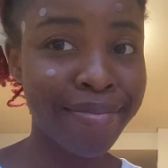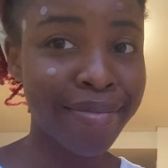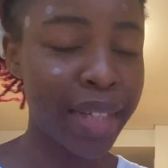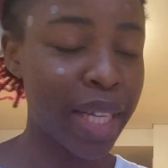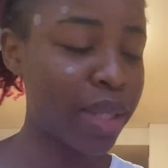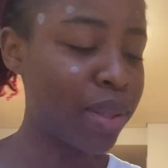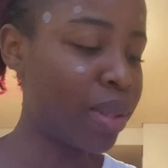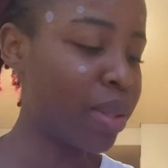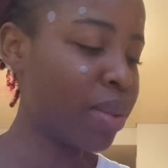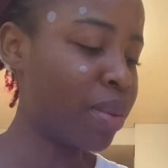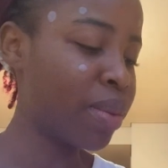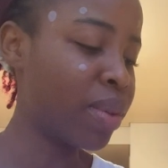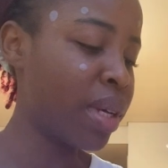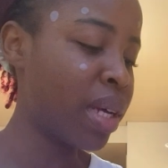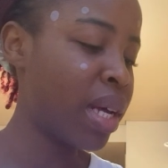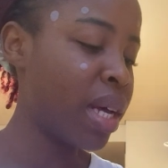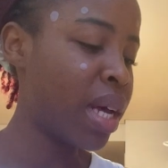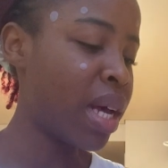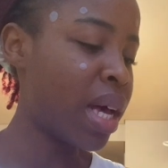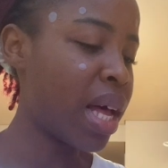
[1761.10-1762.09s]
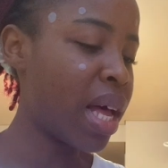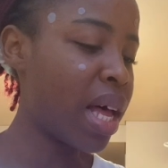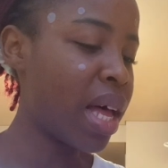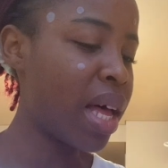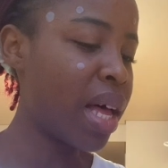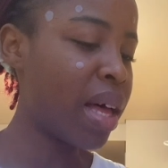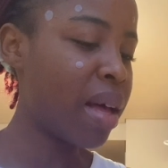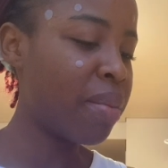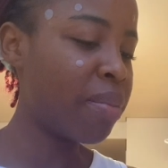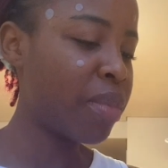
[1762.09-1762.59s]
So
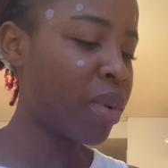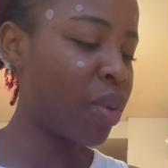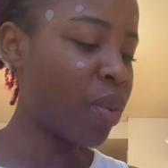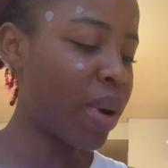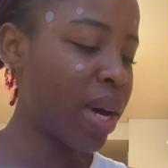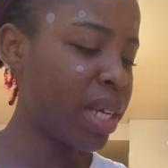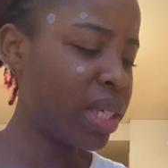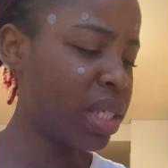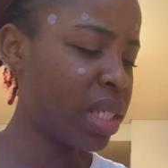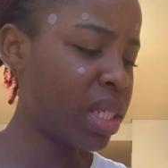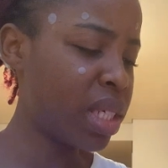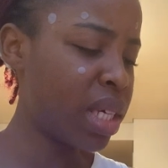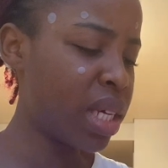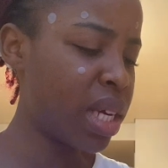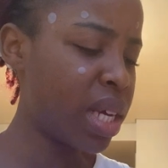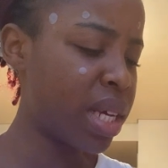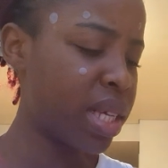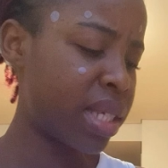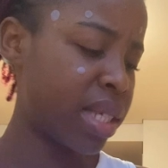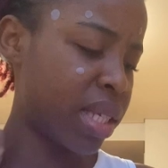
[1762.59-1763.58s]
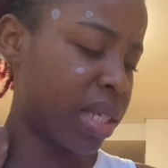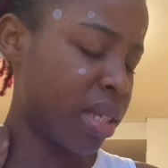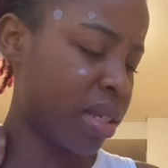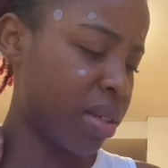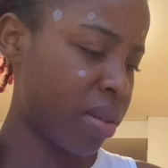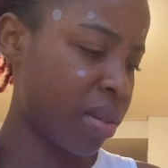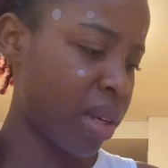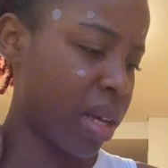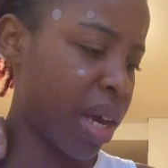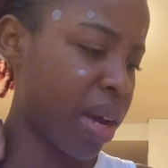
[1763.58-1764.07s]
YGKS,
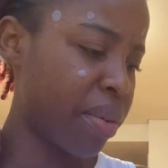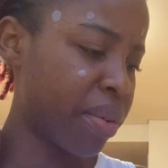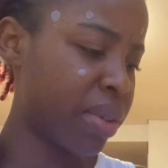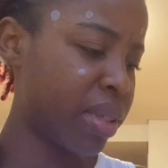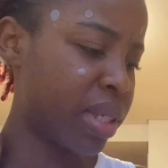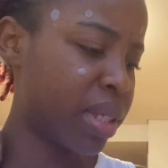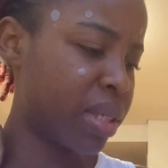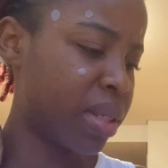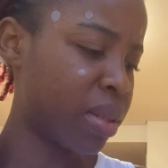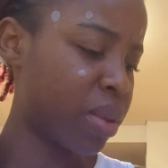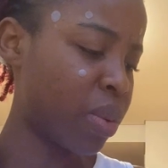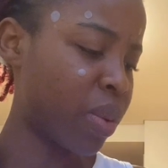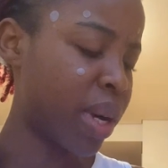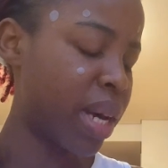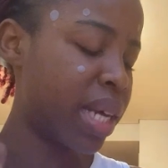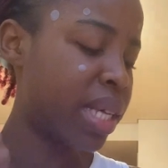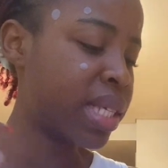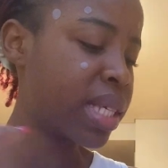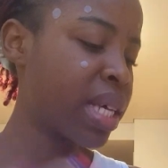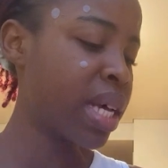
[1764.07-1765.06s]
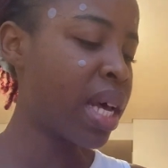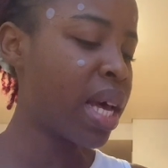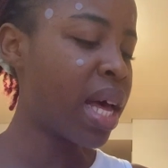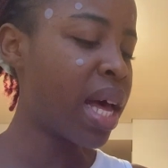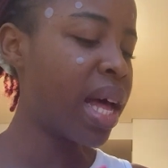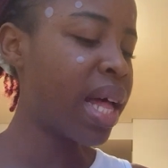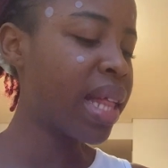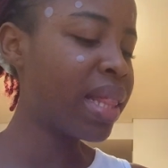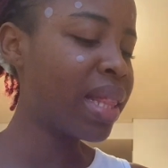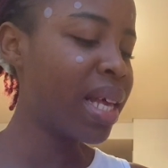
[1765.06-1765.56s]
okay, I wrote this twice.
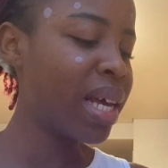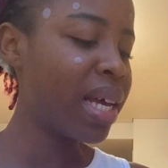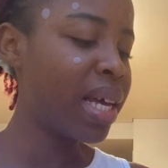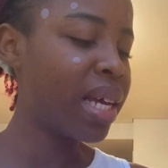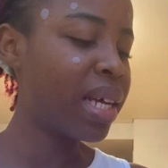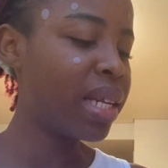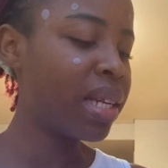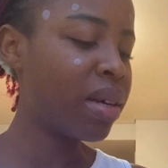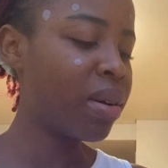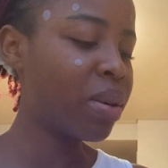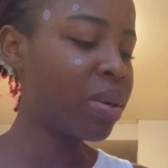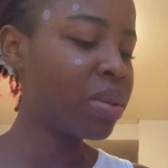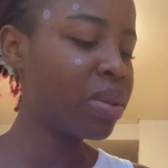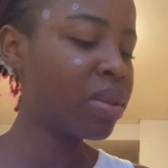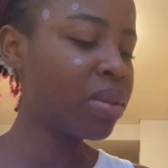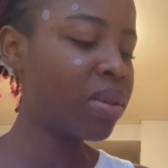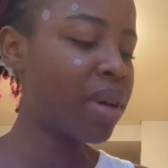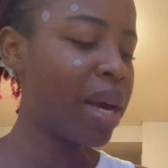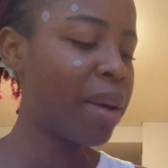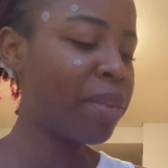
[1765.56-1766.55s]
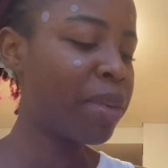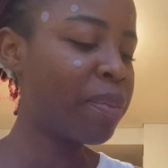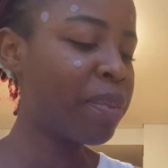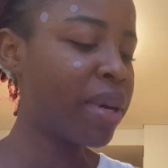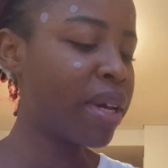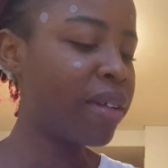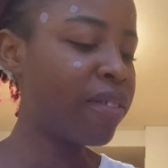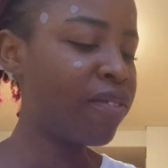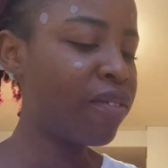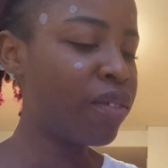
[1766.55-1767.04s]
And then also I
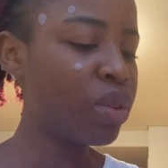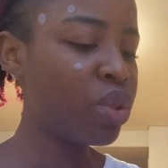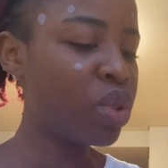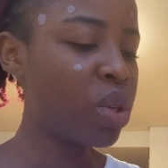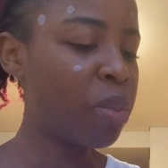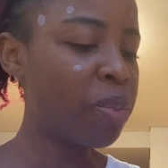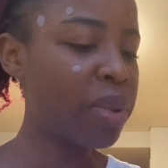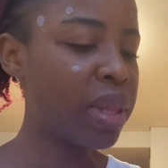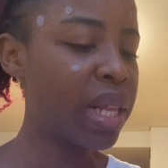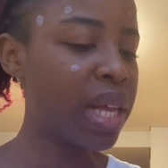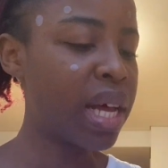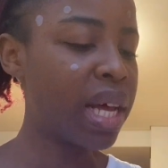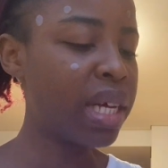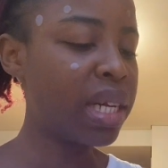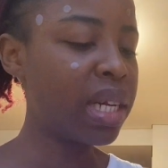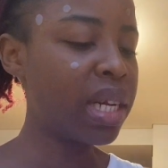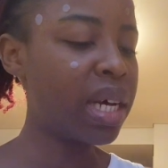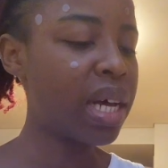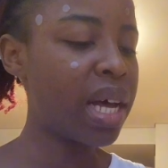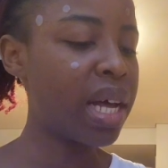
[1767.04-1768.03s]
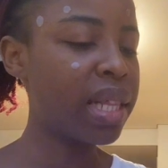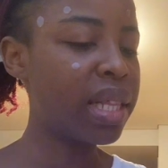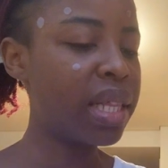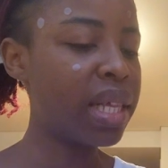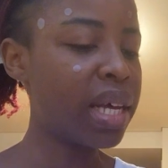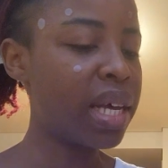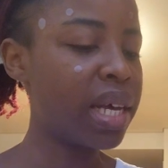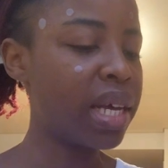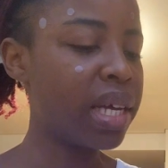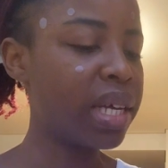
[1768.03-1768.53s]
prepared future plan, and
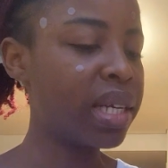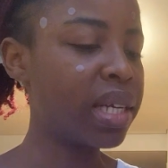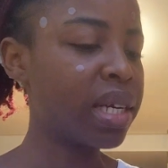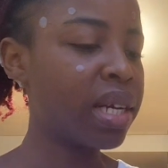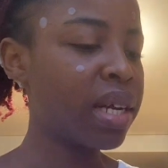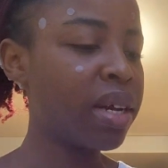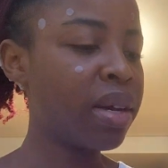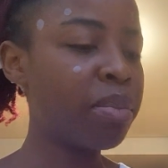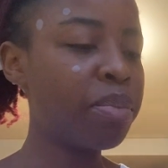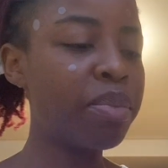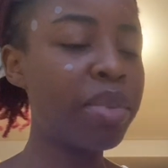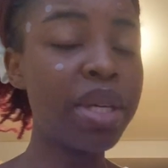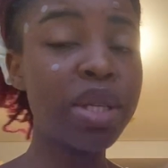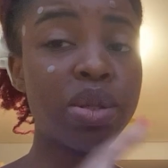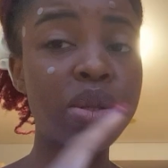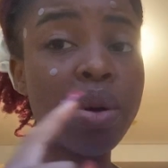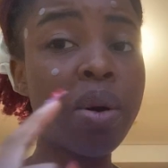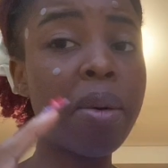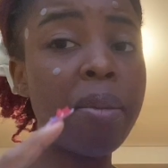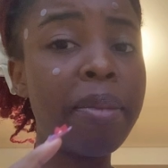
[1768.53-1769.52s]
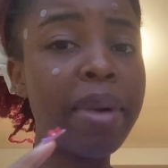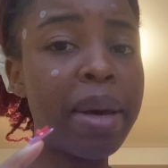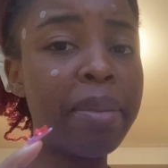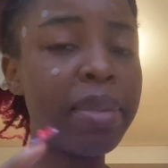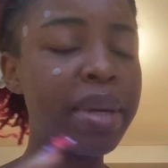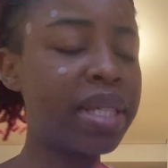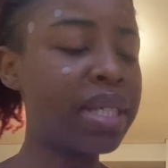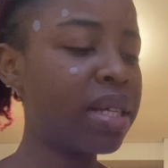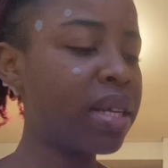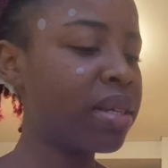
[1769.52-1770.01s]
then based on my
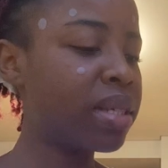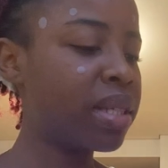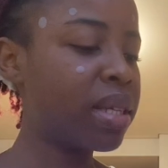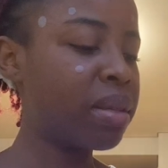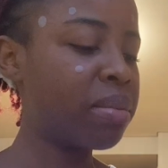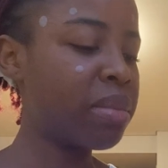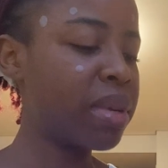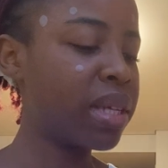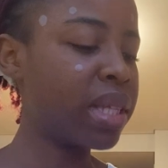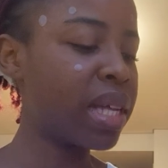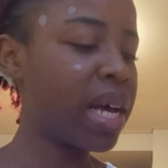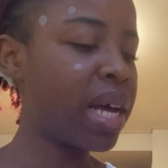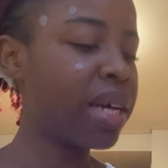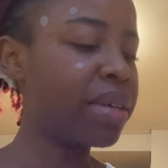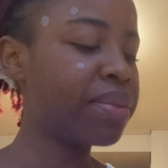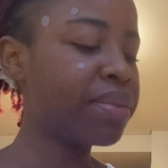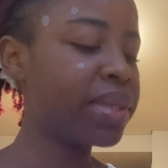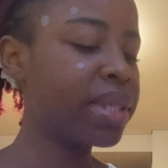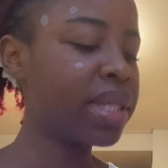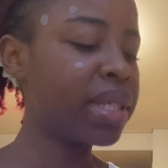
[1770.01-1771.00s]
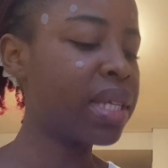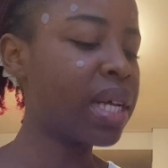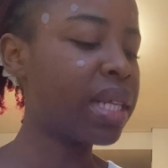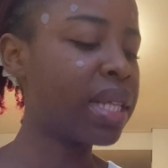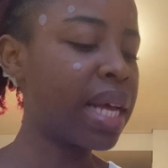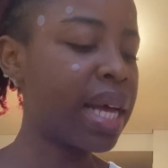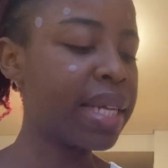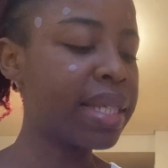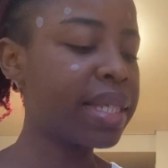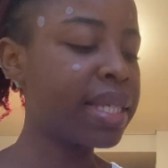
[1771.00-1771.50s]
personal statement, I had written an
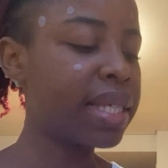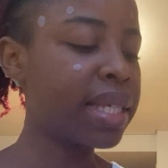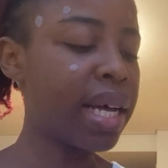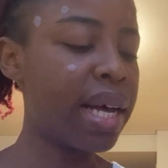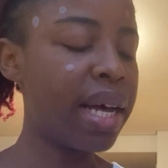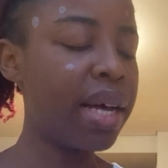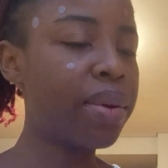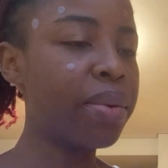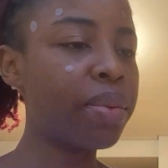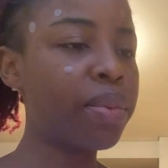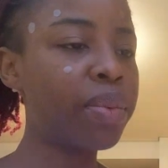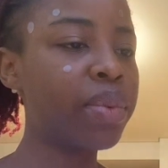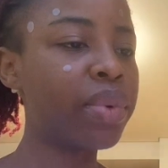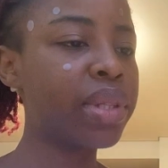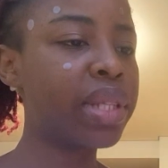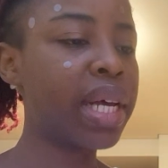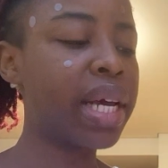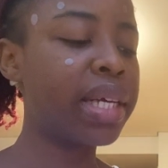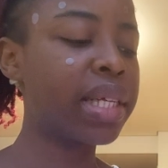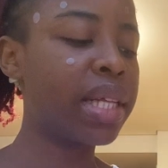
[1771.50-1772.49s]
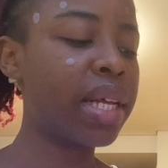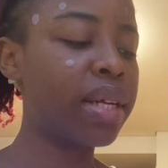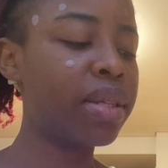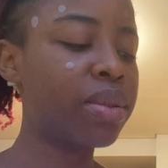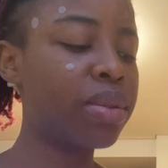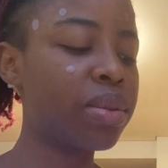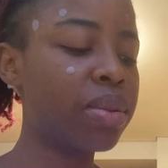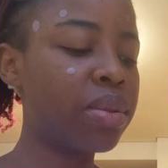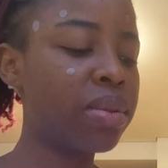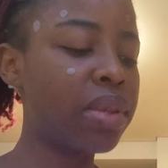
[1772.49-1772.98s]
answer what I intend
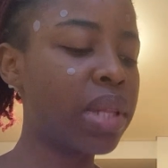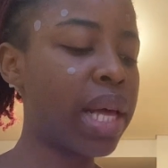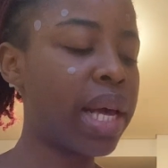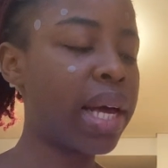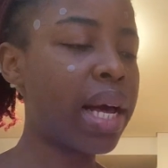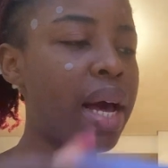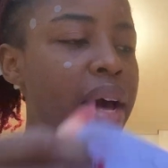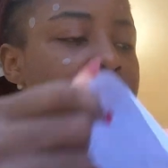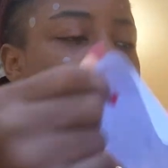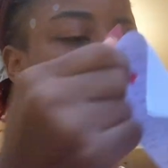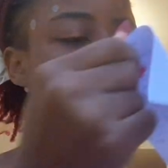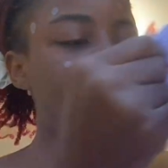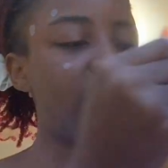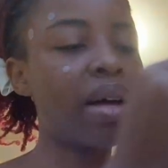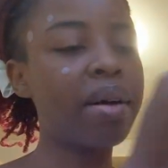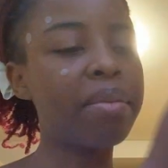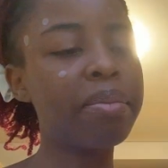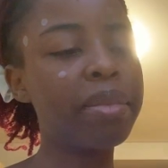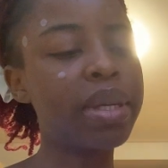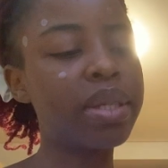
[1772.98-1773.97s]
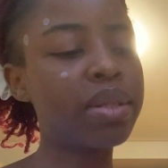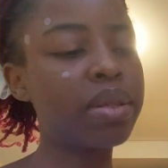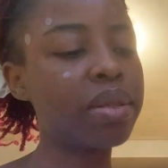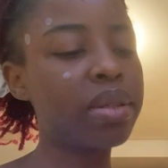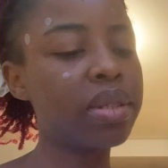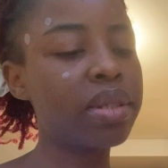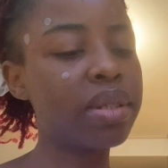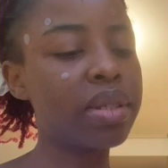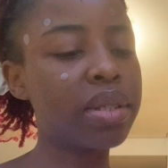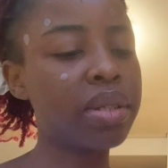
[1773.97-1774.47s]
to do like after my
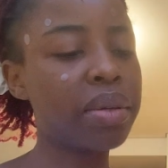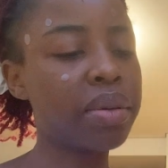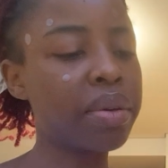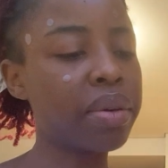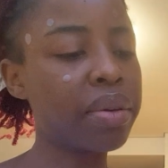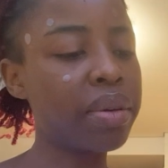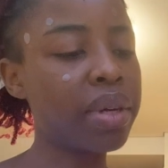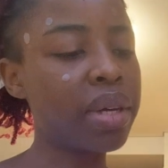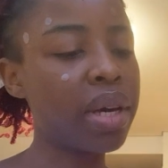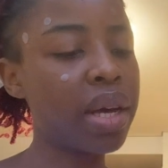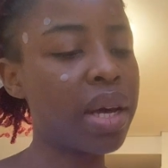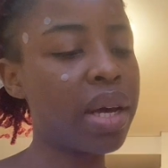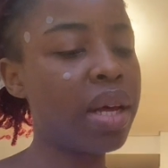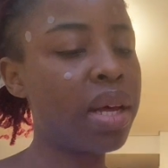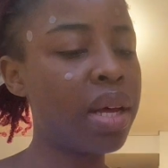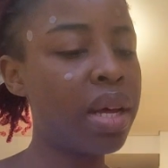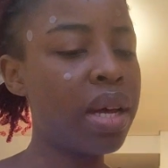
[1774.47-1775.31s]
studies in Korea.